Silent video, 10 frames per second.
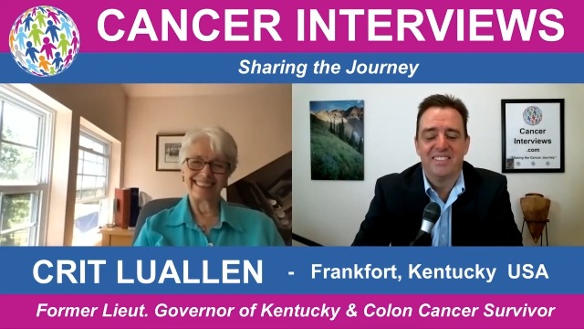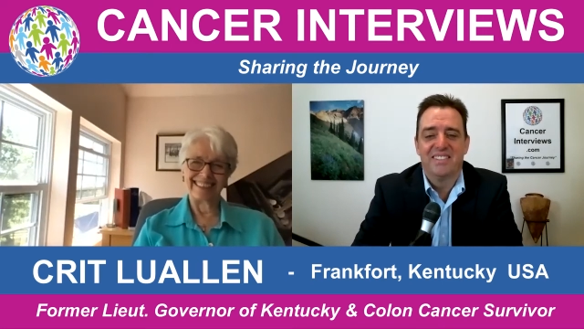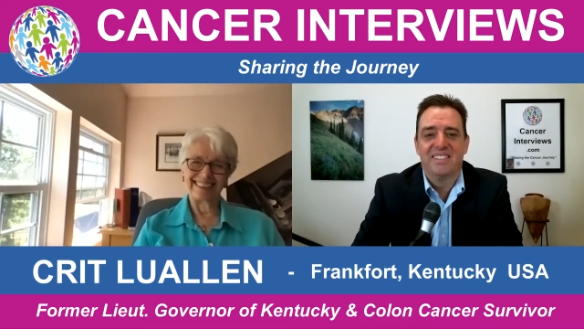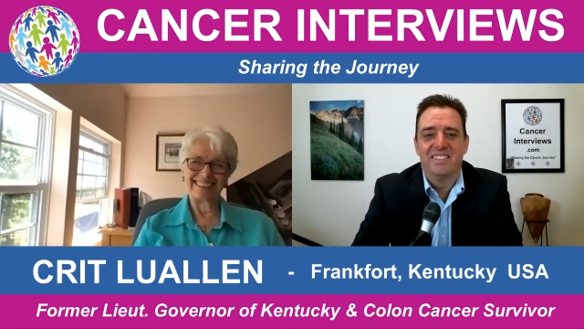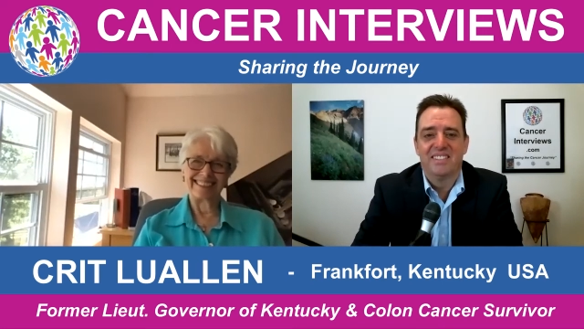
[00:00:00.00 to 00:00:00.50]
Speaker 1: I
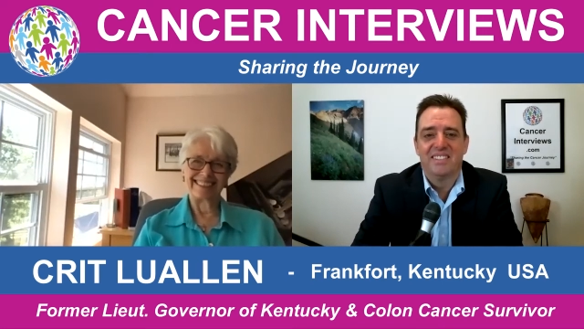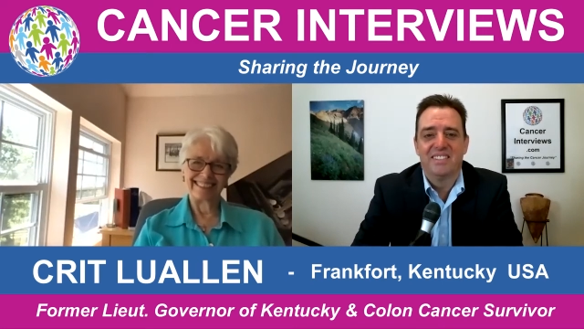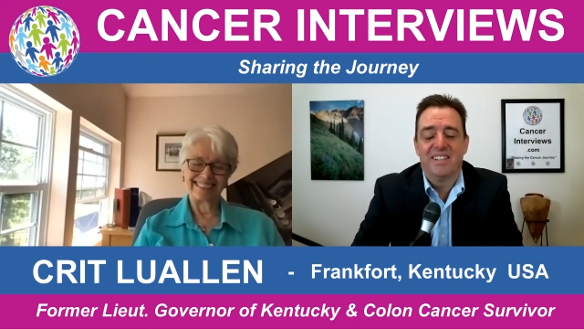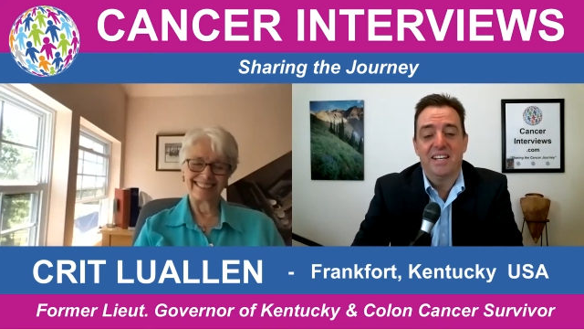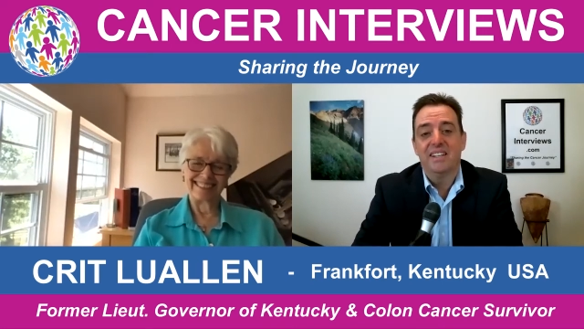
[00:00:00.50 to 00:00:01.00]
did.
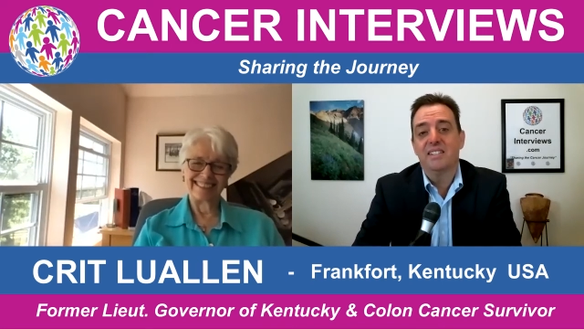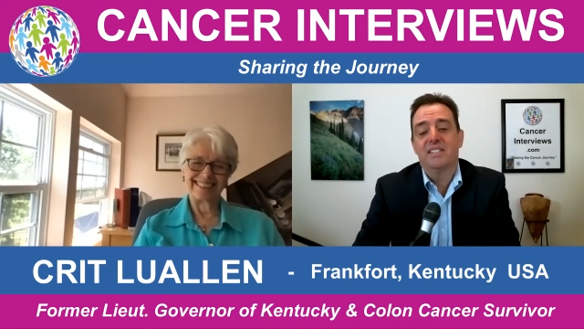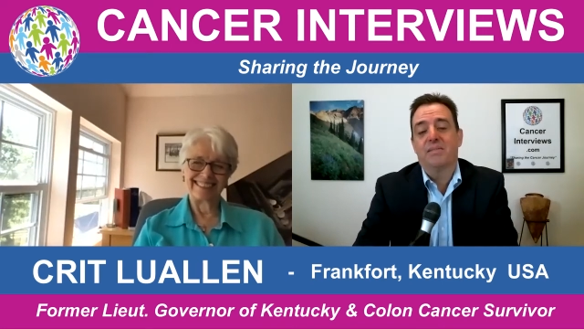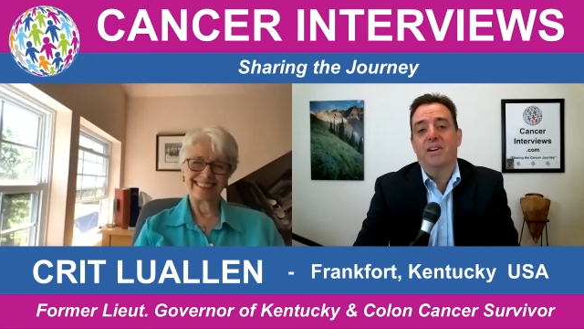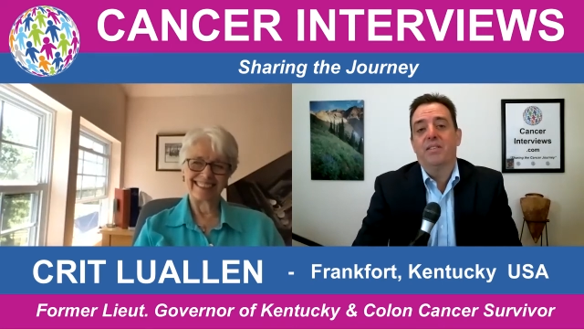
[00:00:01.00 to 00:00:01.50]
It
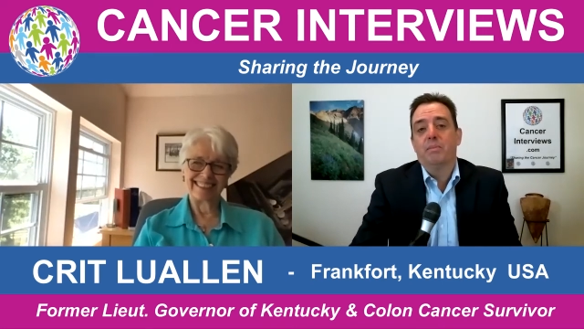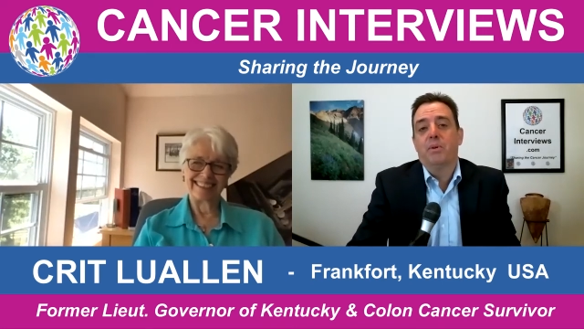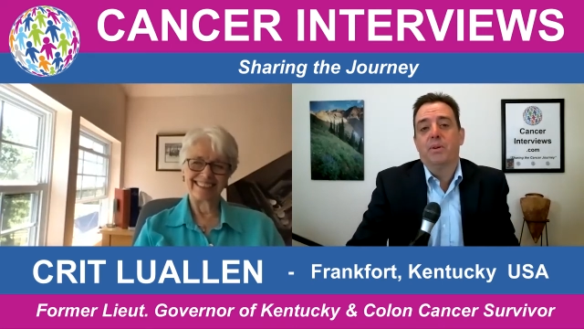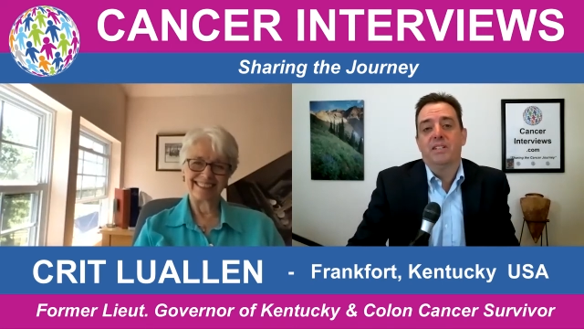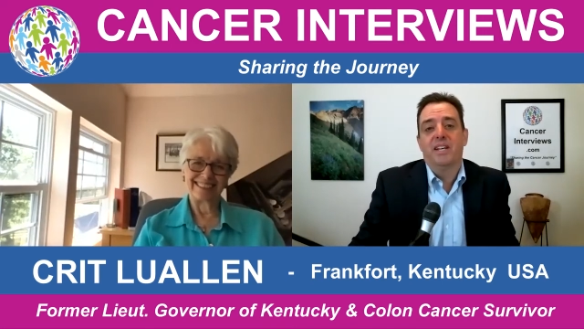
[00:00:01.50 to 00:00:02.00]
is very
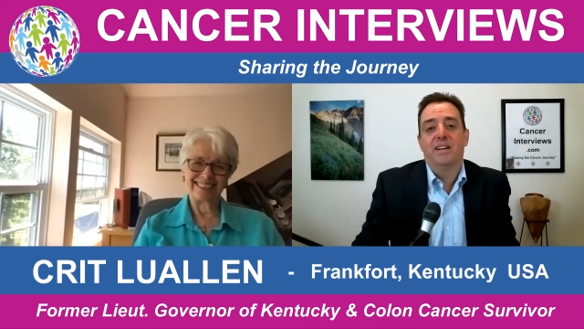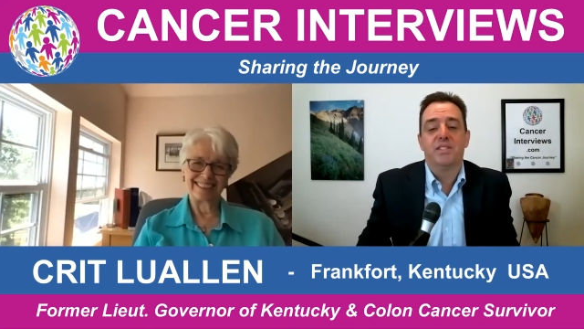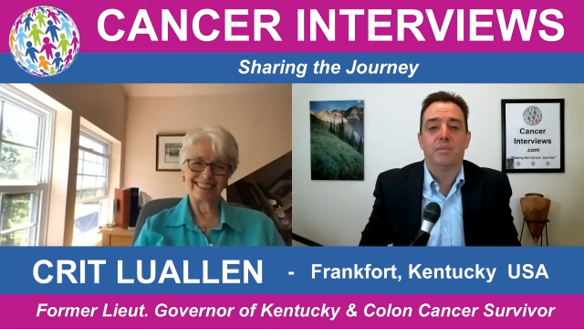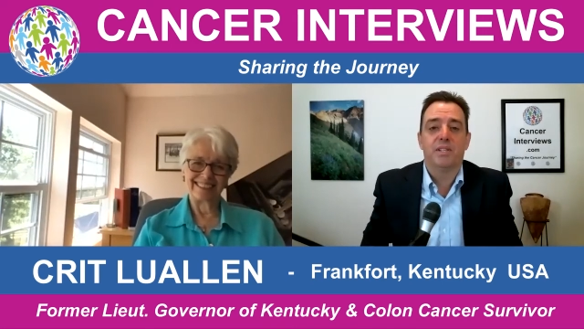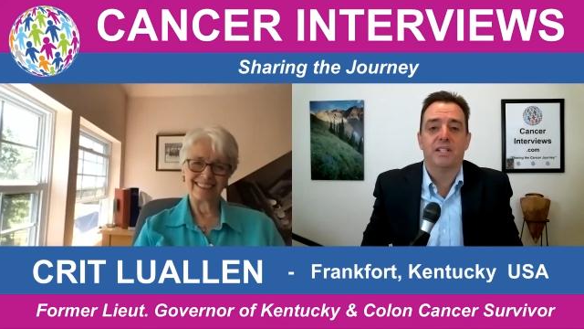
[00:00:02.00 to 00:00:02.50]
important to
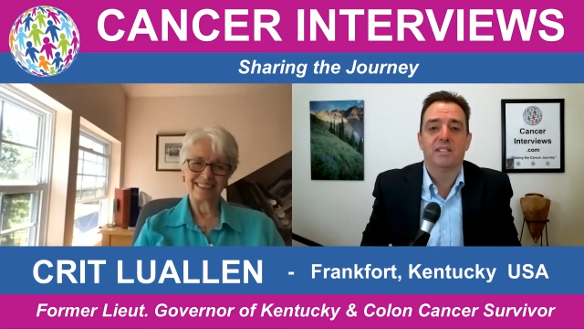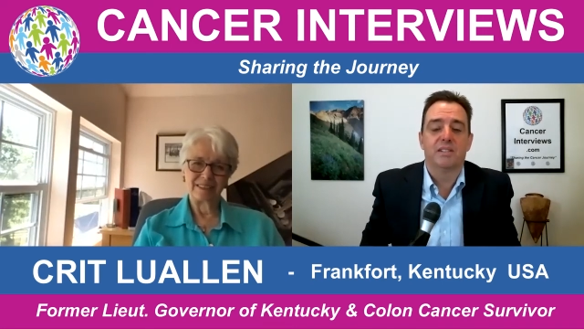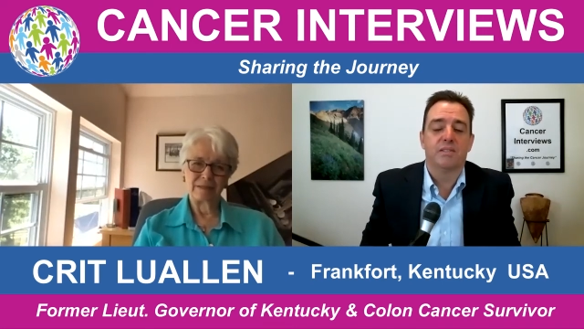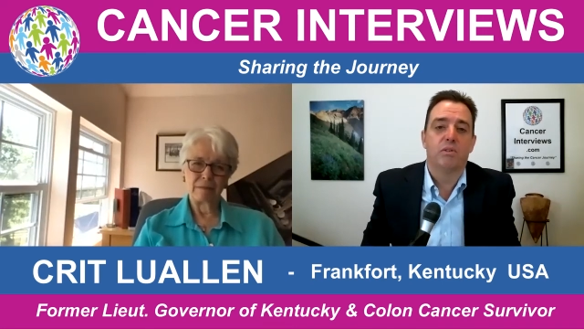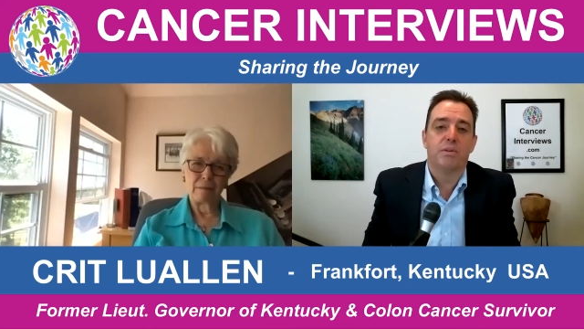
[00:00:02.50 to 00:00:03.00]
have something
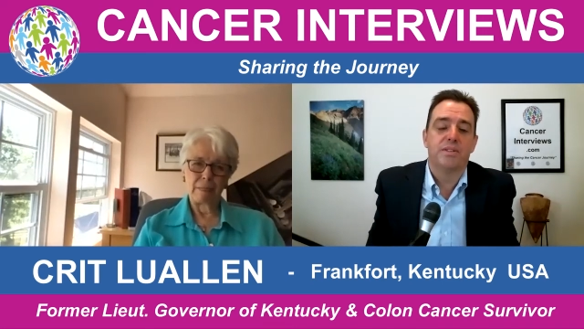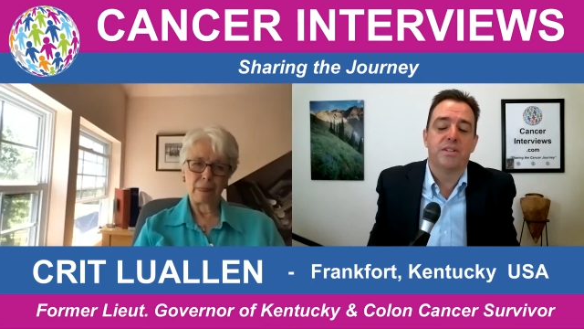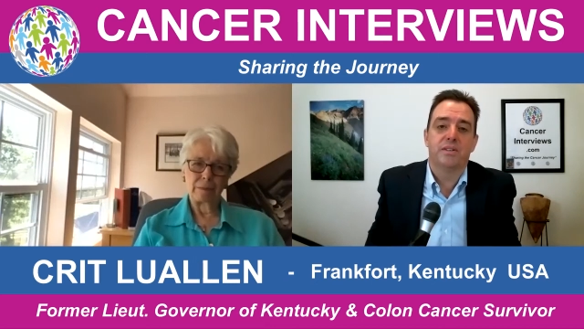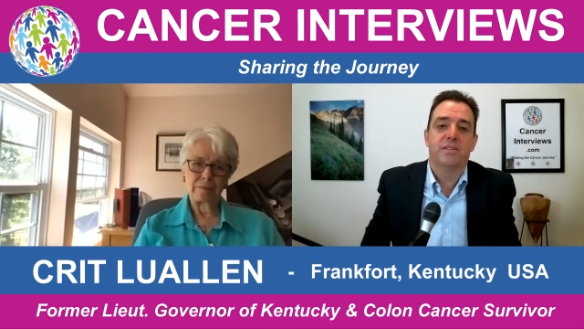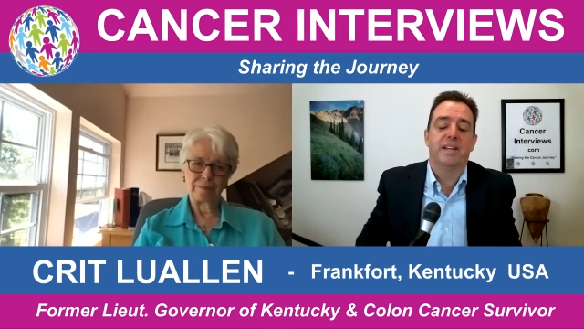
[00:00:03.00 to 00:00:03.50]
to look
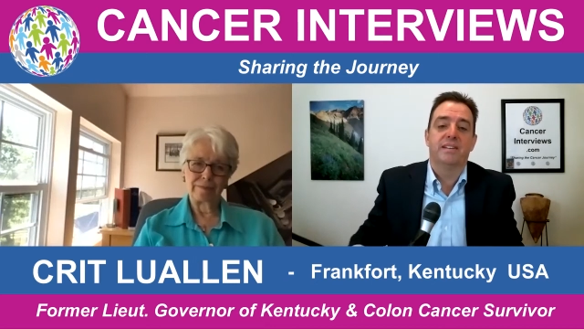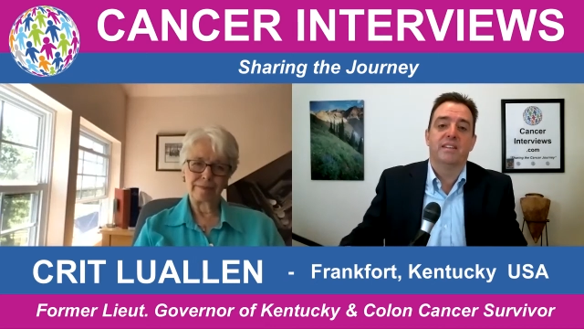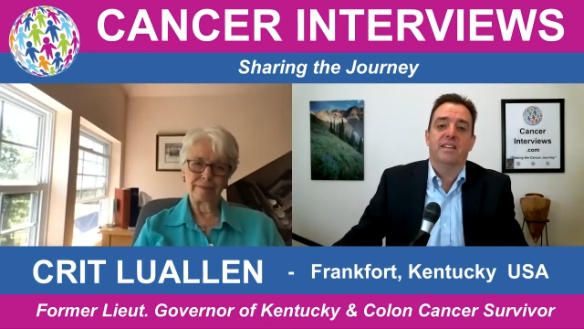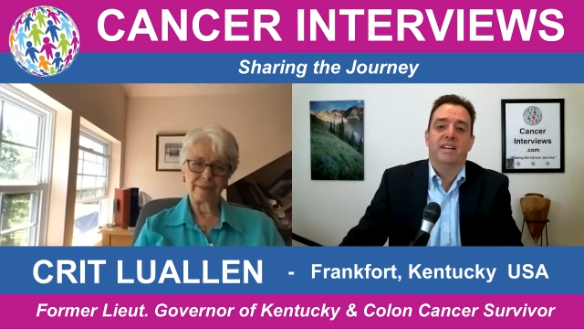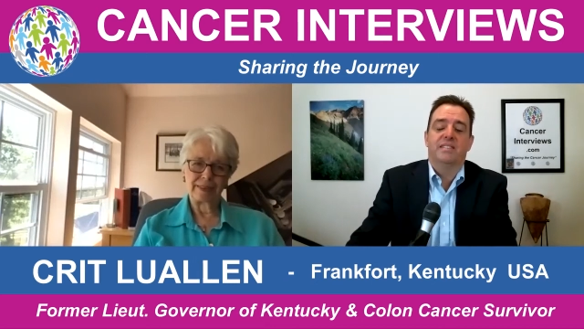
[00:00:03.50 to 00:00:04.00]
forward to
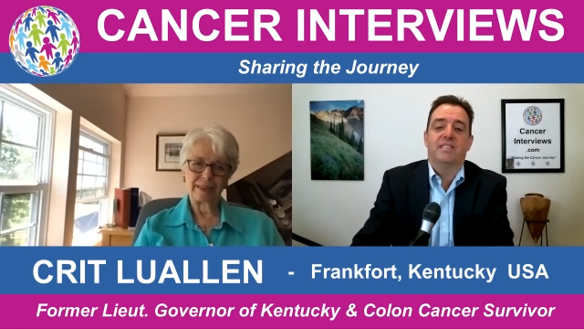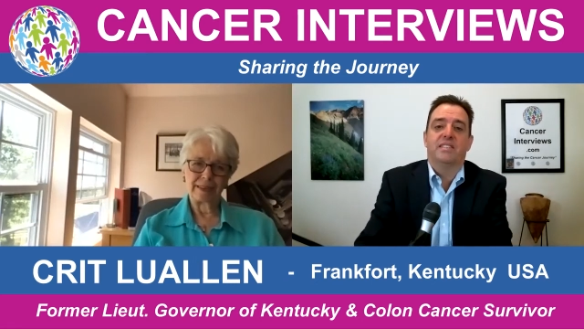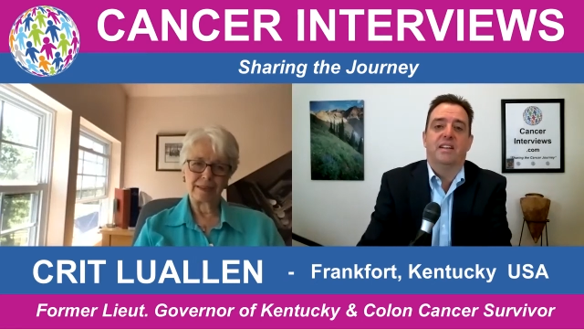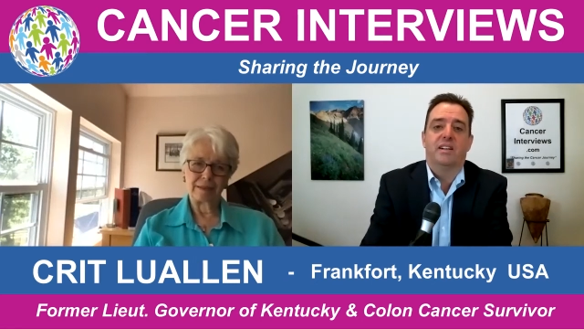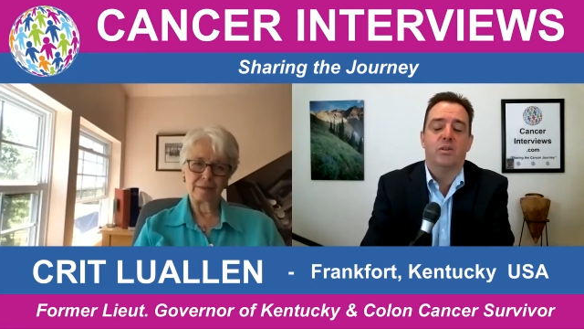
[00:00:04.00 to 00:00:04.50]
and, and
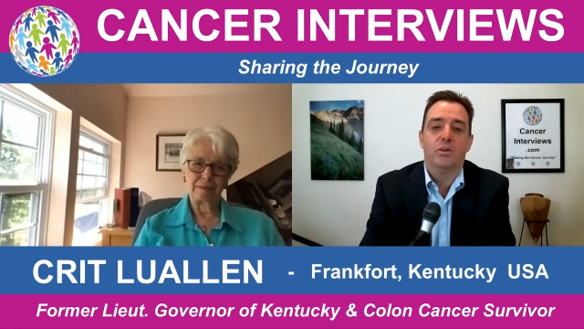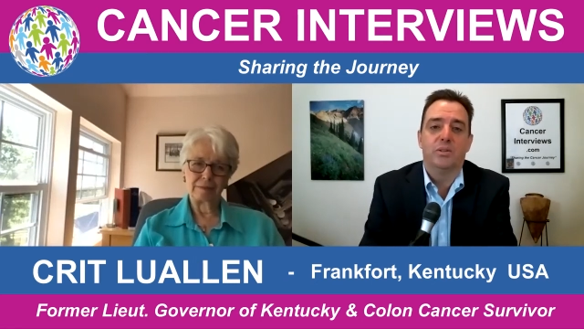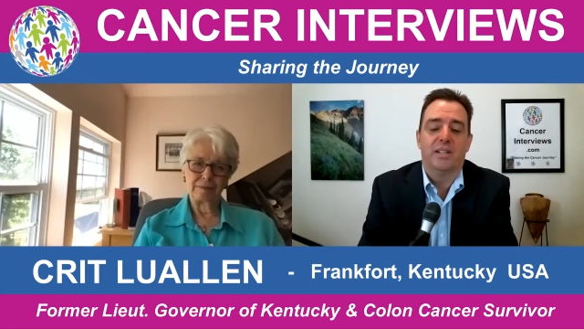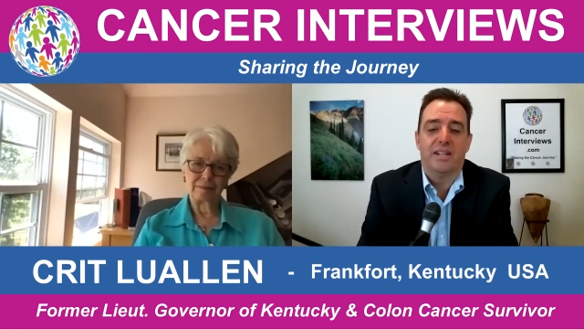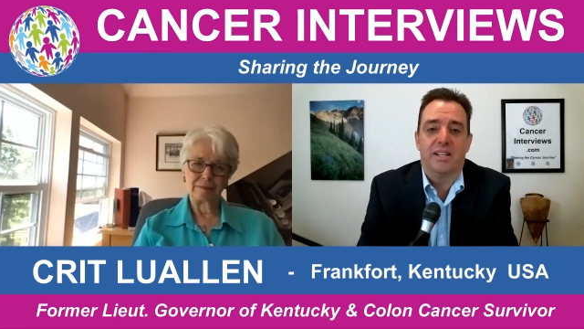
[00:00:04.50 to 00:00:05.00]
to set a goal.